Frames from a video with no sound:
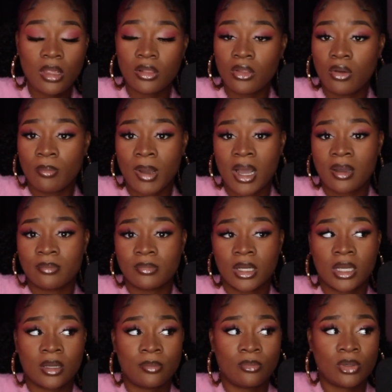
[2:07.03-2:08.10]
little mom,
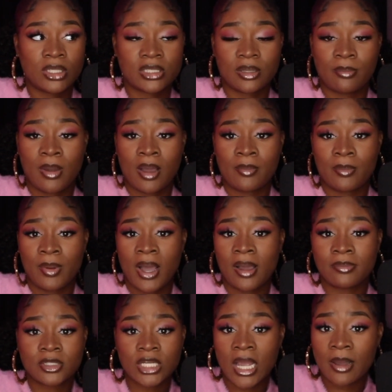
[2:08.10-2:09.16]
uh, what is it, mom and
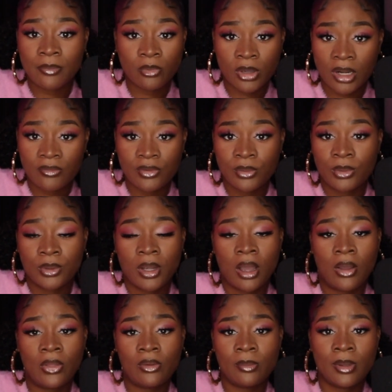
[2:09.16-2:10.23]
pop shop, whatever you want to
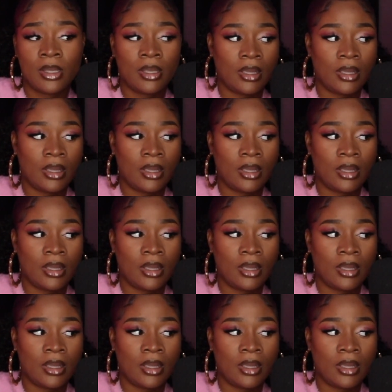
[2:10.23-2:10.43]
call them,